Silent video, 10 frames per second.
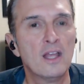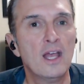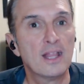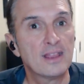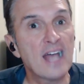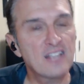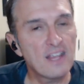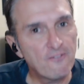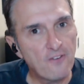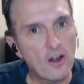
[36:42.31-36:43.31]
And
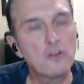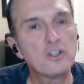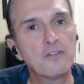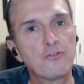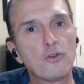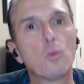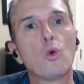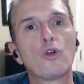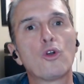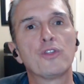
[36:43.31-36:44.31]
that's a far
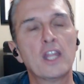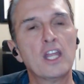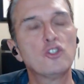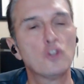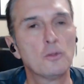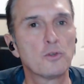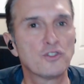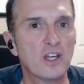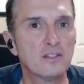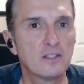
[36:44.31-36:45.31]
different world than a
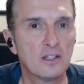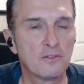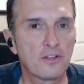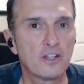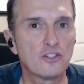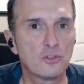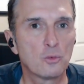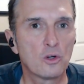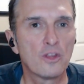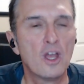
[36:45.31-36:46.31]
2%
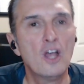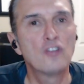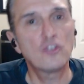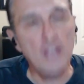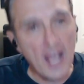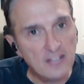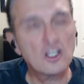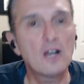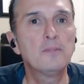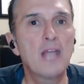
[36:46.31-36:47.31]
inflation world. So yeah,
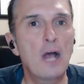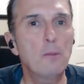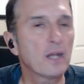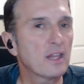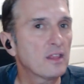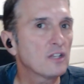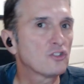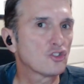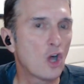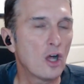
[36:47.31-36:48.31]
it's come down, but I think
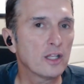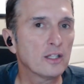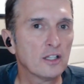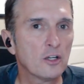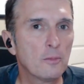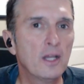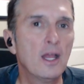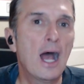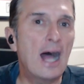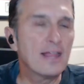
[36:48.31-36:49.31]
it's stalling a little
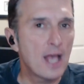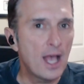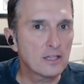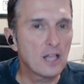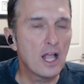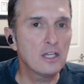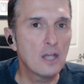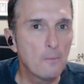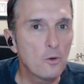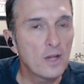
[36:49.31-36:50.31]
bit. On the
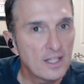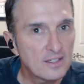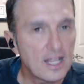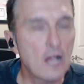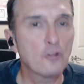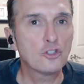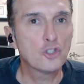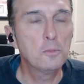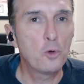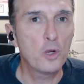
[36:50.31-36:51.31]
headline number, it's down to
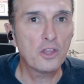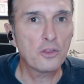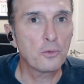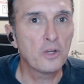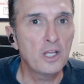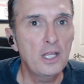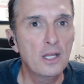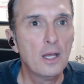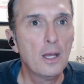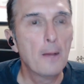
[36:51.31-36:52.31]
2.3.